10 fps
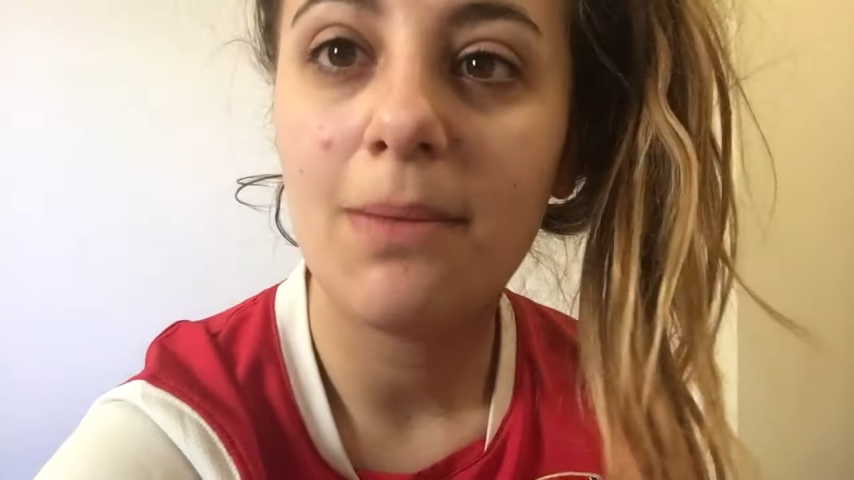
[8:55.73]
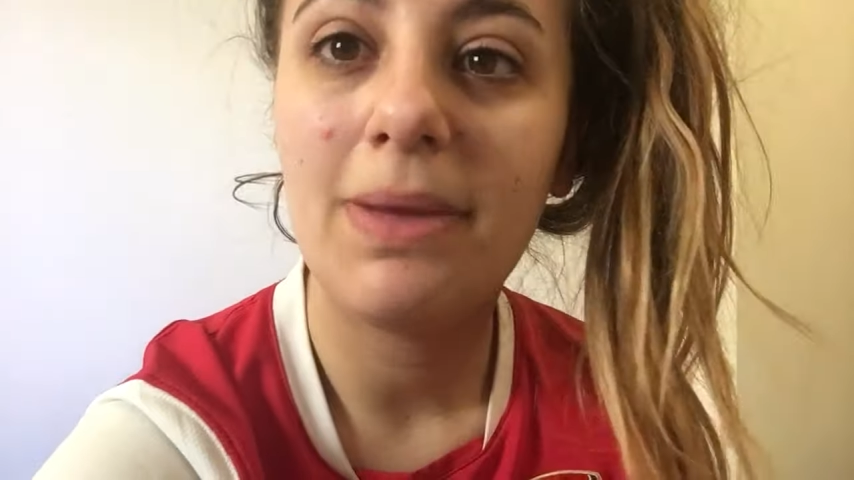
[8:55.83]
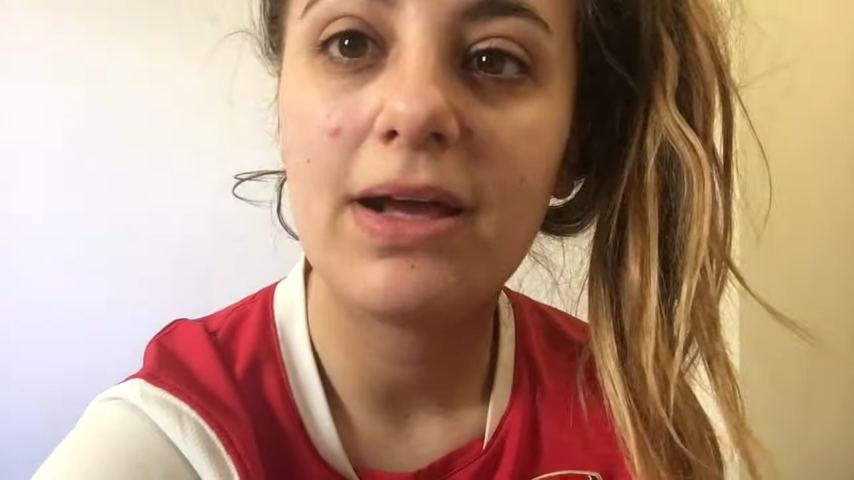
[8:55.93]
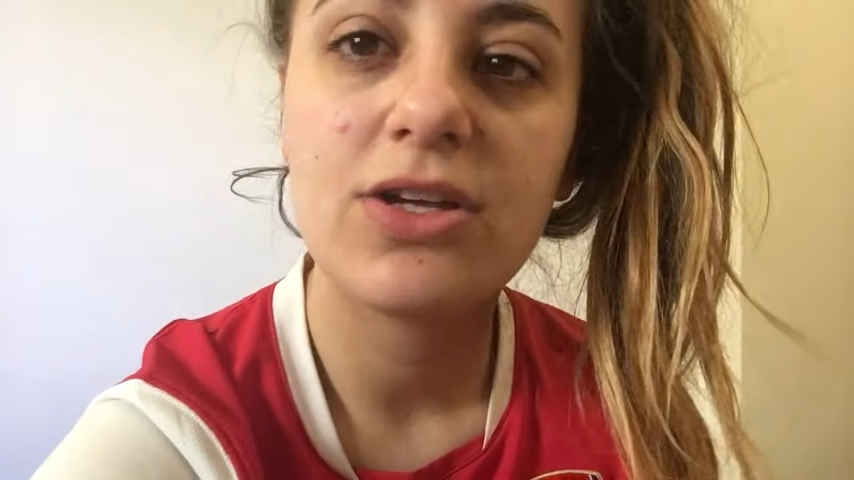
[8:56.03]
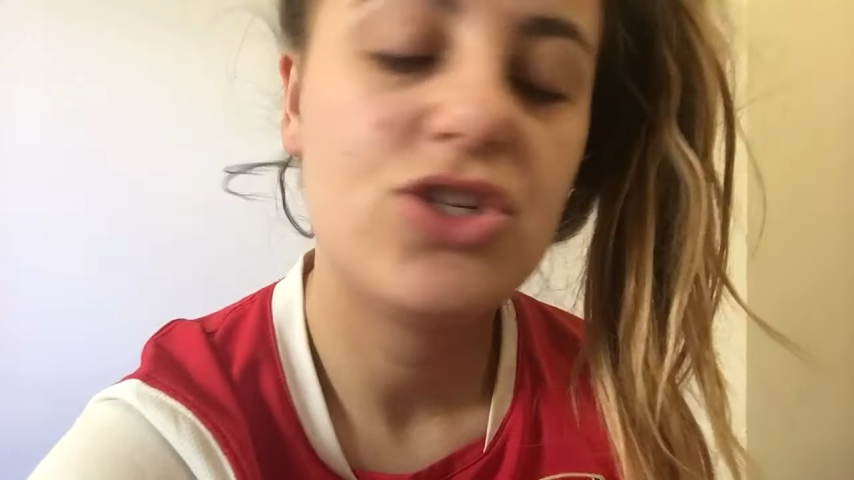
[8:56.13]
come
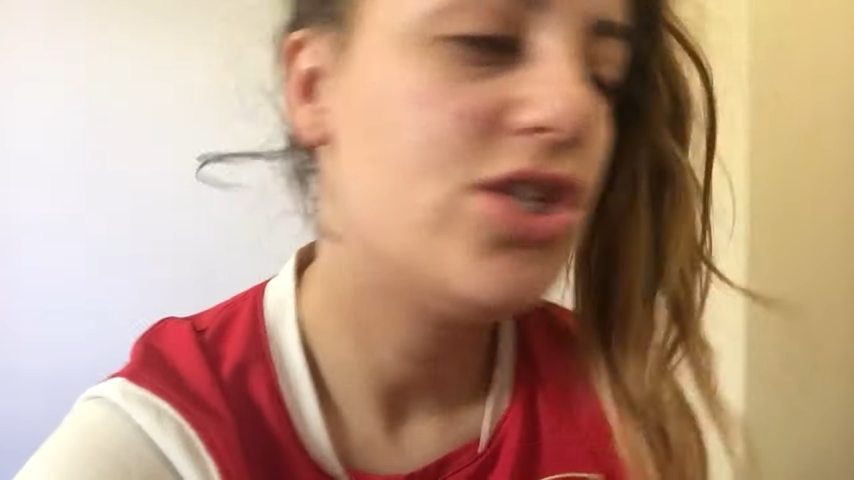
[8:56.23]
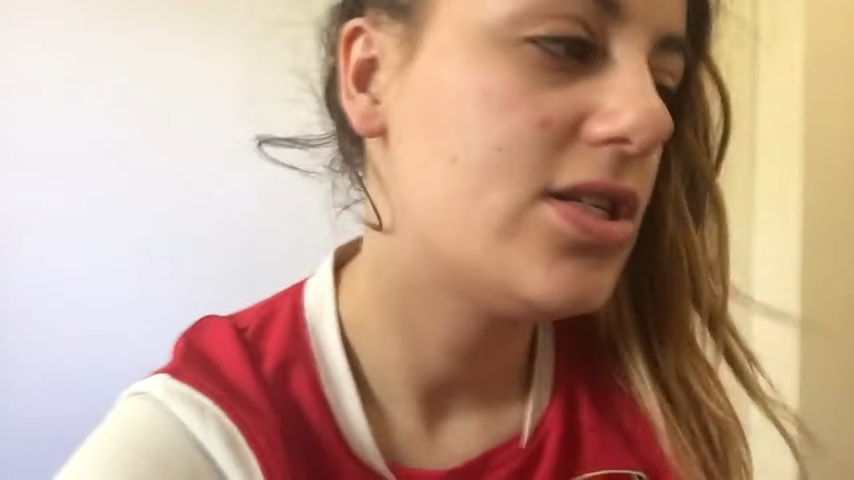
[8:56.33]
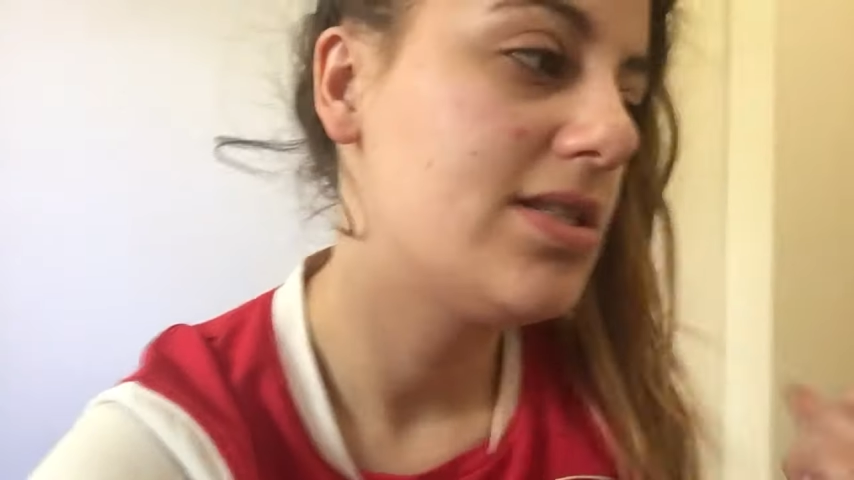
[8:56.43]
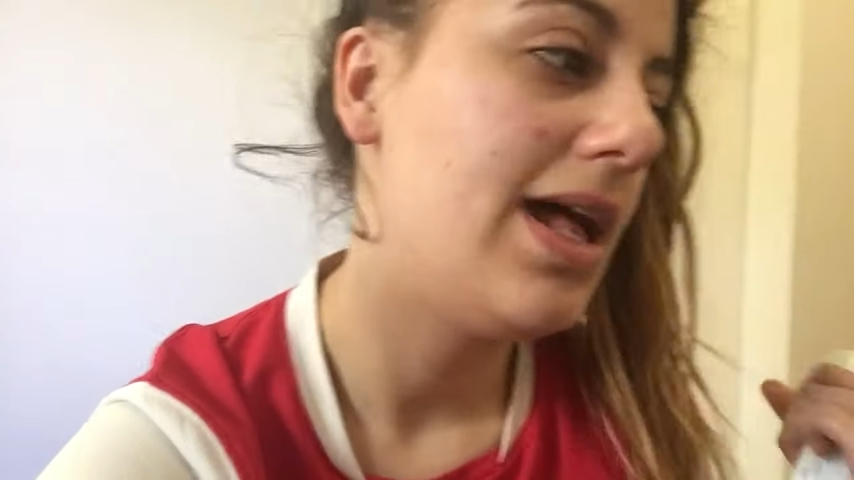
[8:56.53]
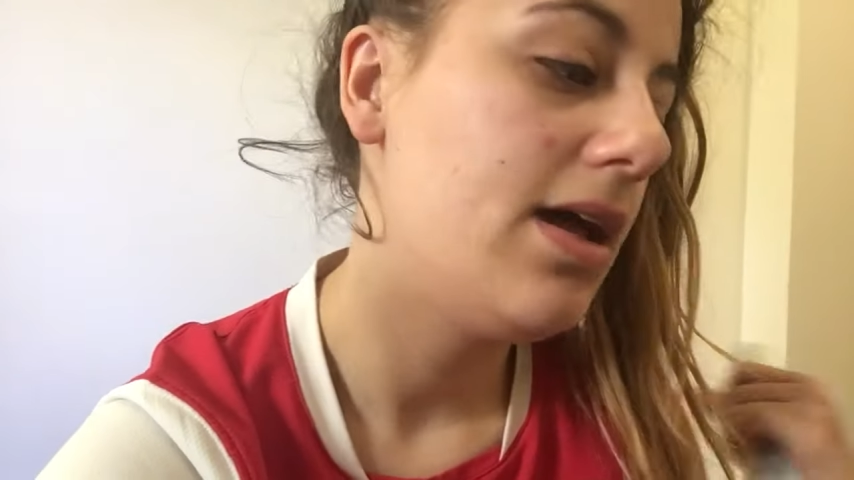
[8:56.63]
back because she
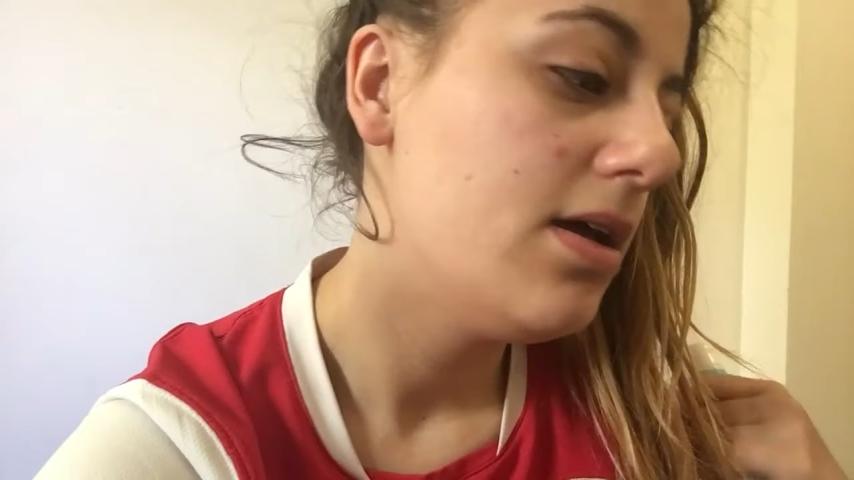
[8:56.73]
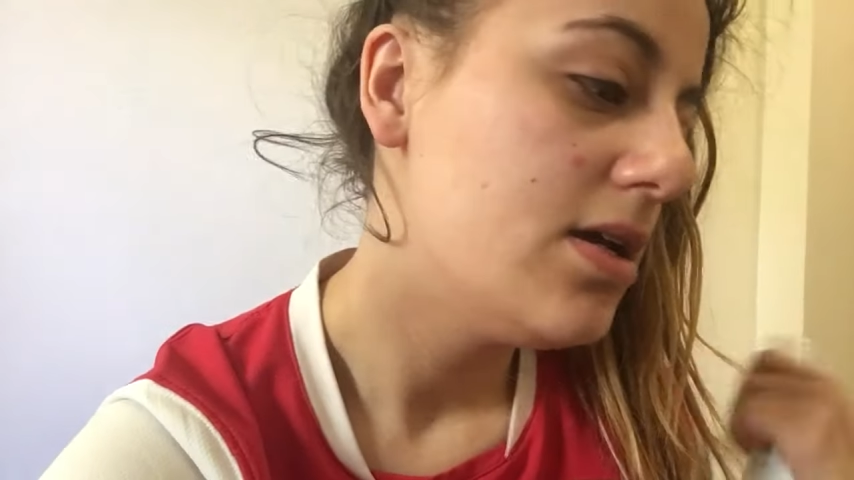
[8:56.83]
just let